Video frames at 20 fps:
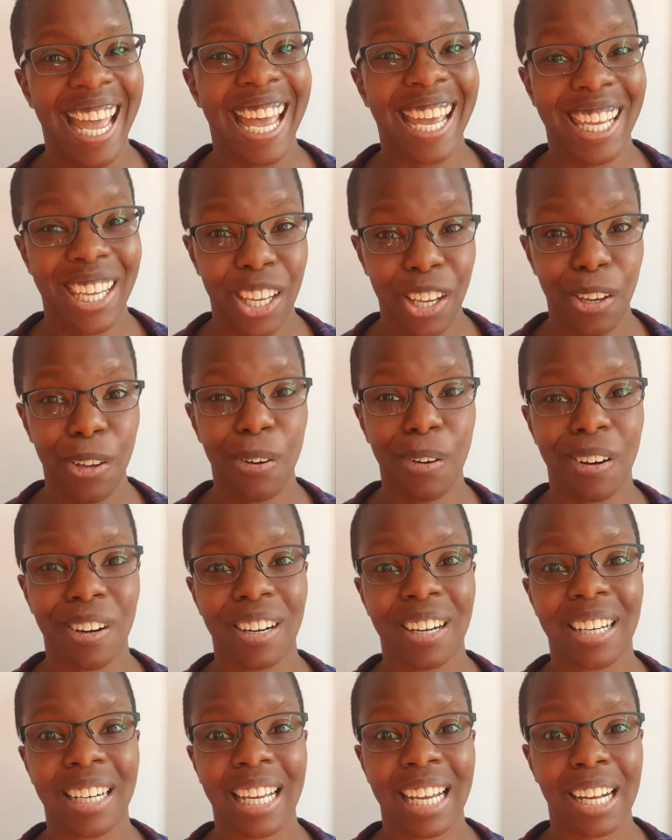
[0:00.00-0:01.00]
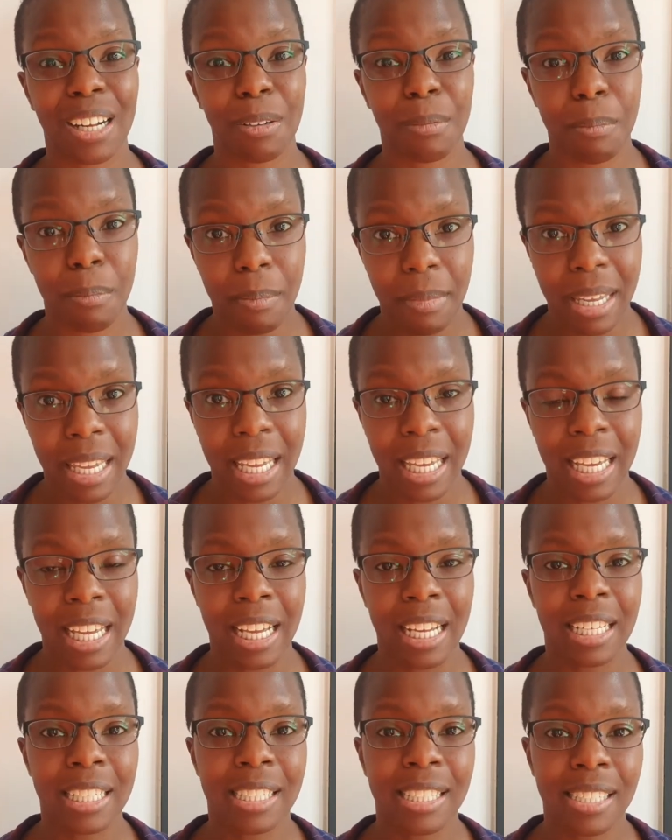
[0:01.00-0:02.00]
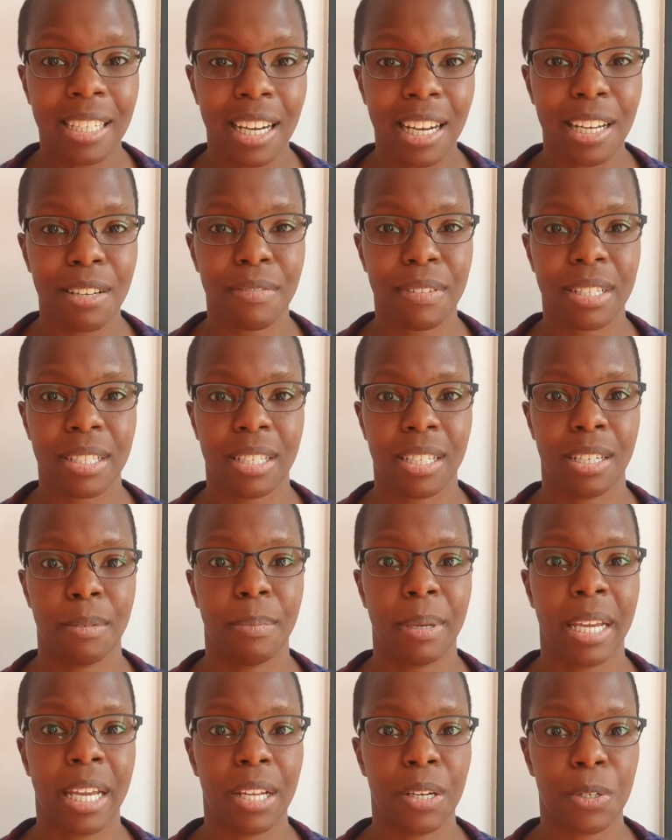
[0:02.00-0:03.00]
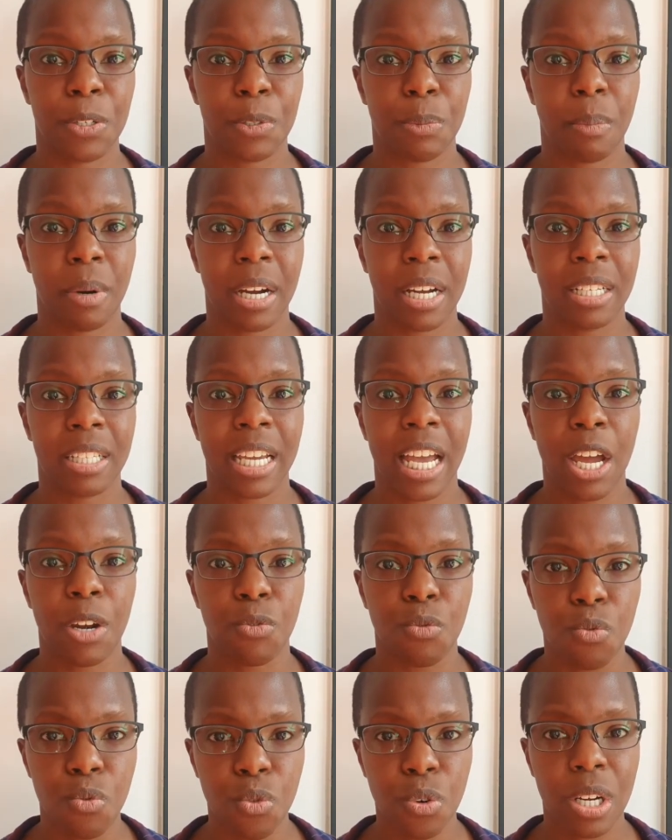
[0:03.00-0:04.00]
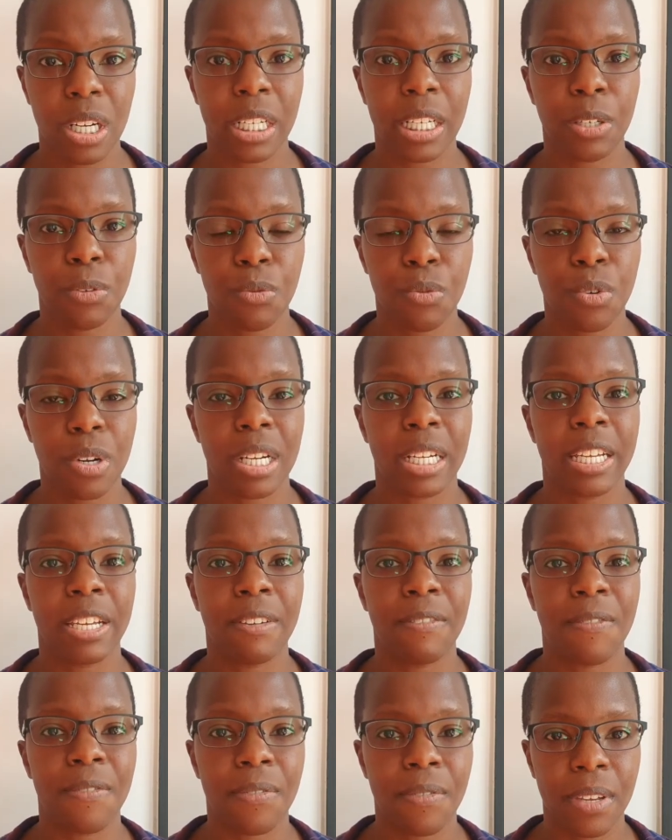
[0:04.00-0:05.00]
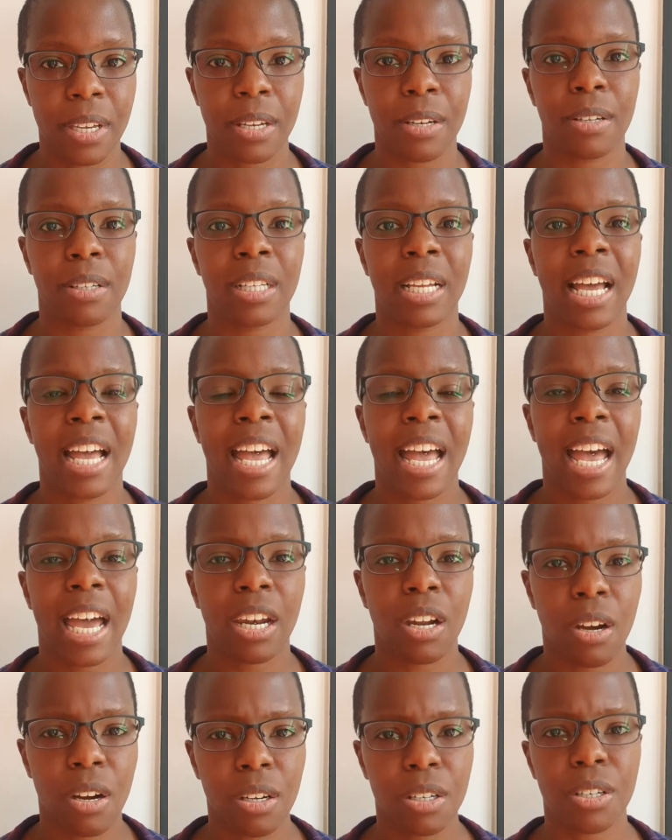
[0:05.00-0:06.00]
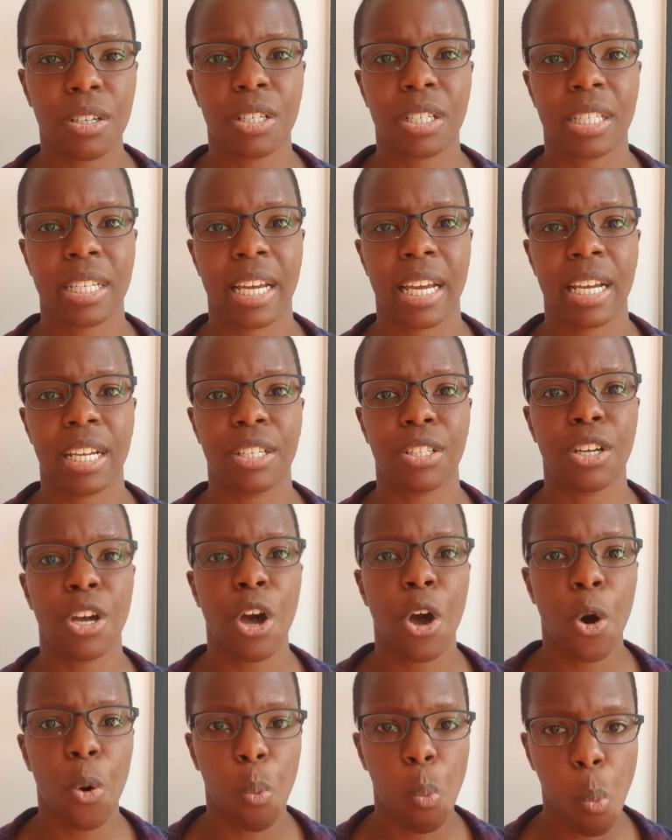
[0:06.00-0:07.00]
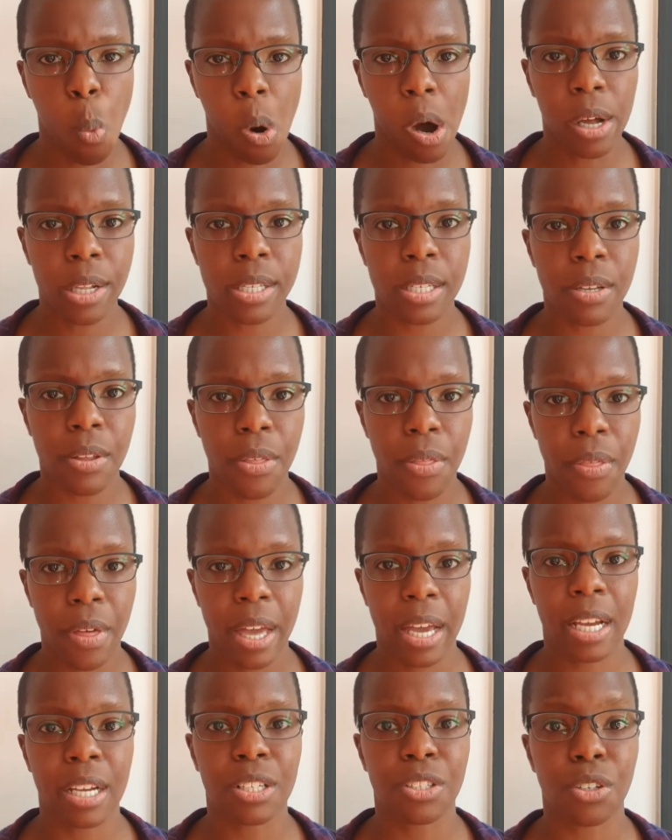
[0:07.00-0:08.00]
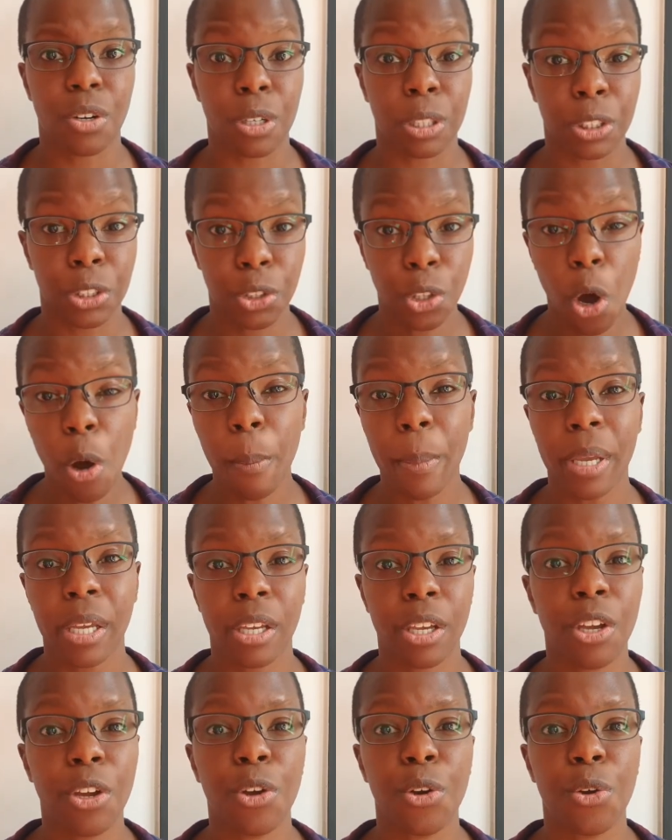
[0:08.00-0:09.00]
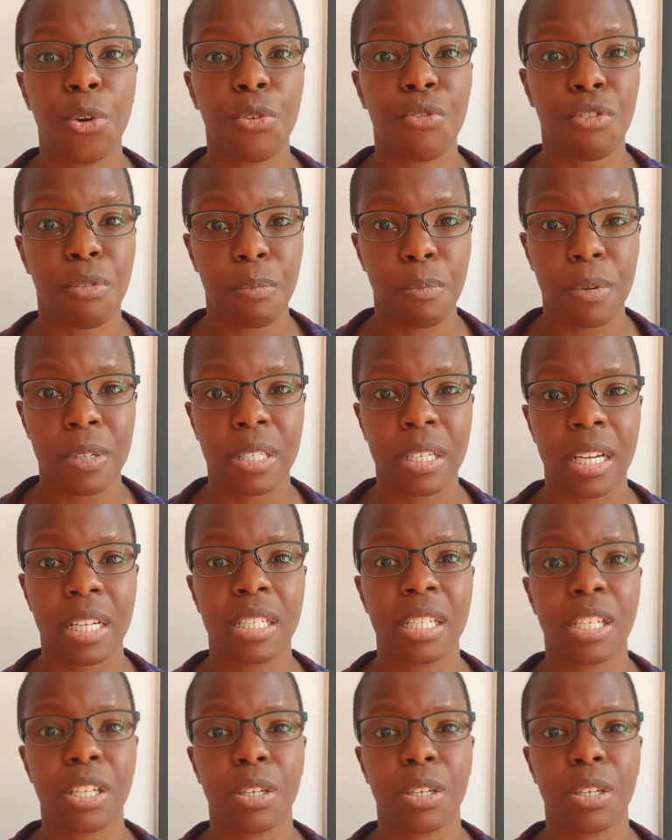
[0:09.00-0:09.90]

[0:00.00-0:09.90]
you are going to help me dive into the beginner's mind and really, really feel and understand what things are stopping you from presenting